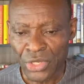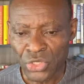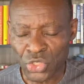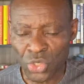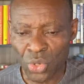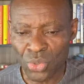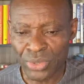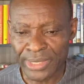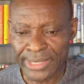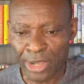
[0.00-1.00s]
So
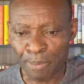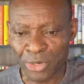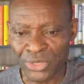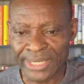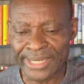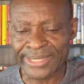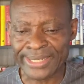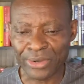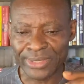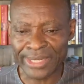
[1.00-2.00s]
the opportunity is
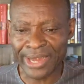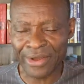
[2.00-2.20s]
content